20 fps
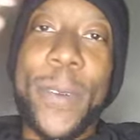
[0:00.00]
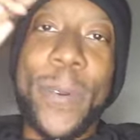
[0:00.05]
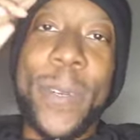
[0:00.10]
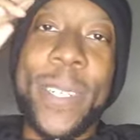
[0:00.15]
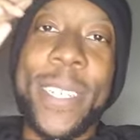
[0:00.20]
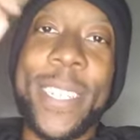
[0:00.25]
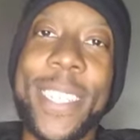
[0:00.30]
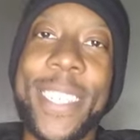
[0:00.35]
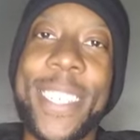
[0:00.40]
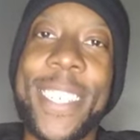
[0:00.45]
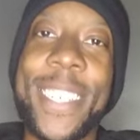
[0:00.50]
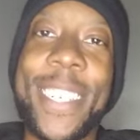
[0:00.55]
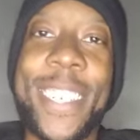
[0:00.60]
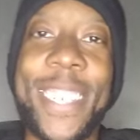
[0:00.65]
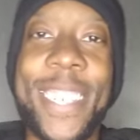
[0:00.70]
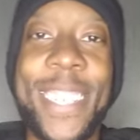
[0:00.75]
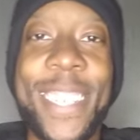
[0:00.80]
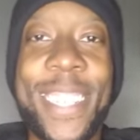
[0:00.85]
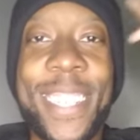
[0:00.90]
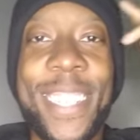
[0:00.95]
What's
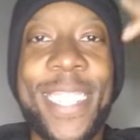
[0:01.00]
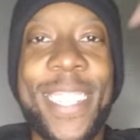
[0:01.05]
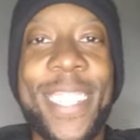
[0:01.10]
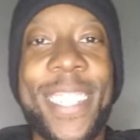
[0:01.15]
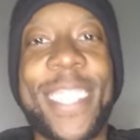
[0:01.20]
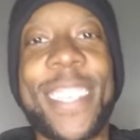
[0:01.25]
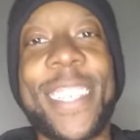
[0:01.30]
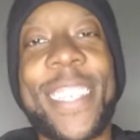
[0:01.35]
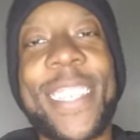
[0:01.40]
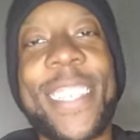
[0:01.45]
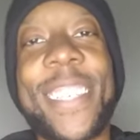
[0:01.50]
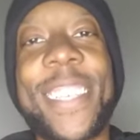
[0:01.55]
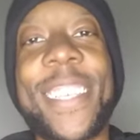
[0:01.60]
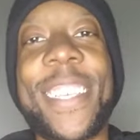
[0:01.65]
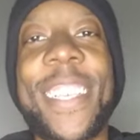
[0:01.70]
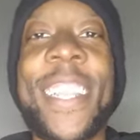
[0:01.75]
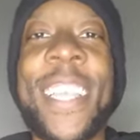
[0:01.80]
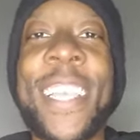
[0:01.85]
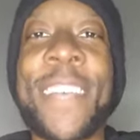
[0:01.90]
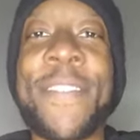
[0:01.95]
good?
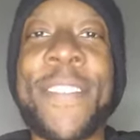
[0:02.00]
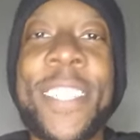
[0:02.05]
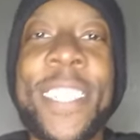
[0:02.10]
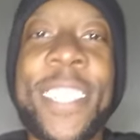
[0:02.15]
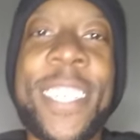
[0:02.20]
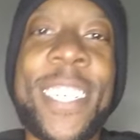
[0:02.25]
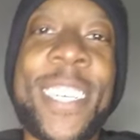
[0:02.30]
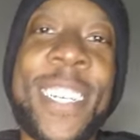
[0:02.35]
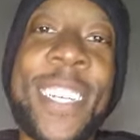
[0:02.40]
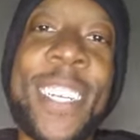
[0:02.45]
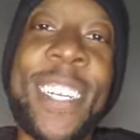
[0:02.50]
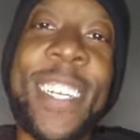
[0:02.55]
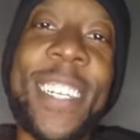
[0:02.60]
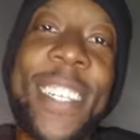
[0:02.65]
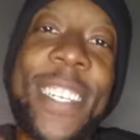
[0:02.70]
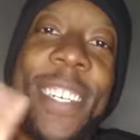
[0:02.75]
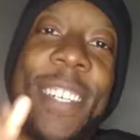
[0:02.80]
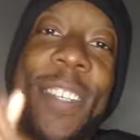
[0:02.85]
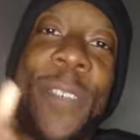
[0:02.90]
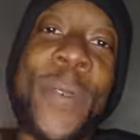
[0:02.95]
Kenny Evans here
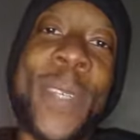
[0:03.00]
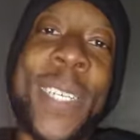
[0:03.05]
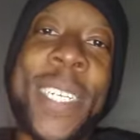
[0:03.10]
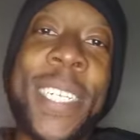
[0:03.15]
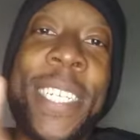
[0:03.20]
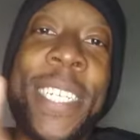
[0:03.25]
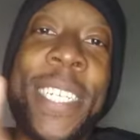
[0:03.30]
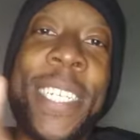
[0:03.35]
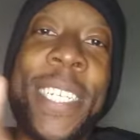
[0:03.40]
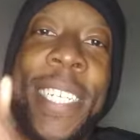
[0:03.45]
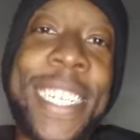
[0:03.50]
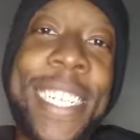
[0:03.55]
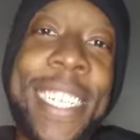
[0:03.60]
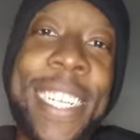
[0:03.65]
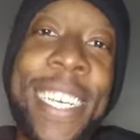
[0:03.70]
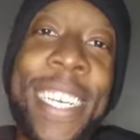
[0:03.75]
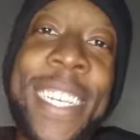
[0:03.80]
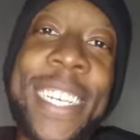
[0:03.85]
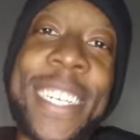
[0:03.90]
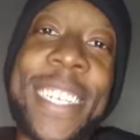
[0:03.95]
on your side
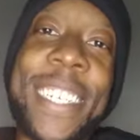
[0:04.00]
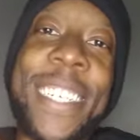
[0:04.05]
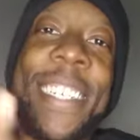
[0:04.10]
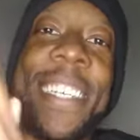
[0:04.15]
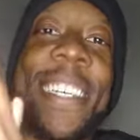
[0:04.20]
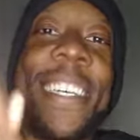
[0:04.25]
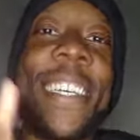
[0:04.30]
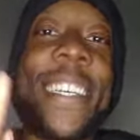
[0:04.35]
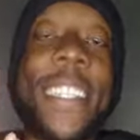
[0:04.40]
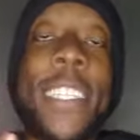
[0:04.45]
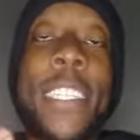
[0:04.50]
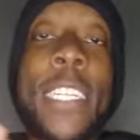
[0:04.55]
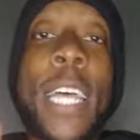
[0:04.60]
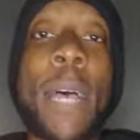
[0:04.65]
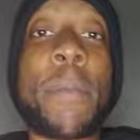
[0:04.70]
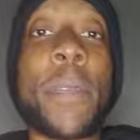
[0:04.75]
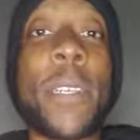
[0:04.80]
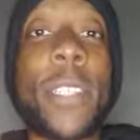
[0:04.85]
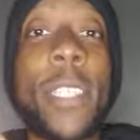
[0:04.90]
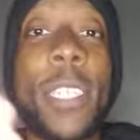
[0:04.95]
today.
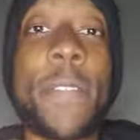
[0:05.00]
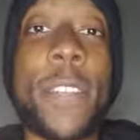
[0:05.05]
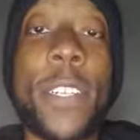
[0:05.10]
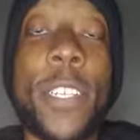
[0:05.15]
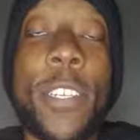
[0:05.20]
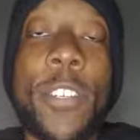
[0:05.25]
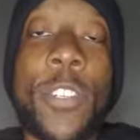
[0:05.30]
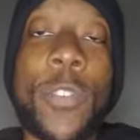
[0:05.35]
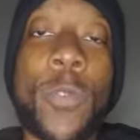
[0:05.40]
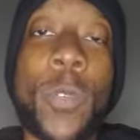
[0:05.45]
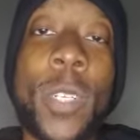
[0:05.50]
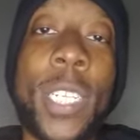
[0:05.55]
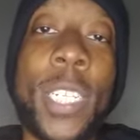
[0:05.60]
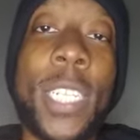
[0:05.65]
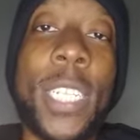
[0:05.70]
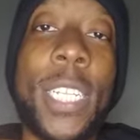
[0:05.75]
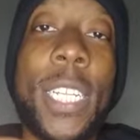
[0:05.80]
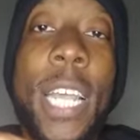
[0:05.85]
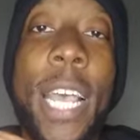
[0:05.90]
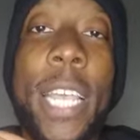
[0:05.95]
Topic of this video is
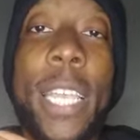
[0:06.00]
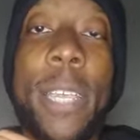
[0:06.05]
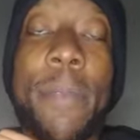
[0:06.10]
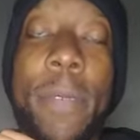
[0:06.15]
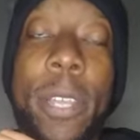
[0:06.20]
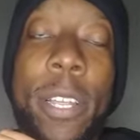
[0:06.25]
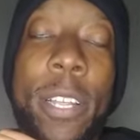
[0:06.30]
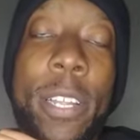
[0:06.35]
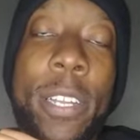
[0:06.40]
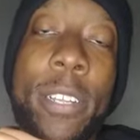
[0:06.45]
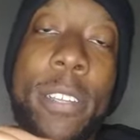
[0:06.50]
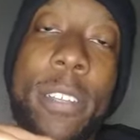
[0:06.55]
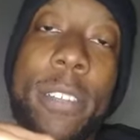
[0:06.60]
reasons to not get married.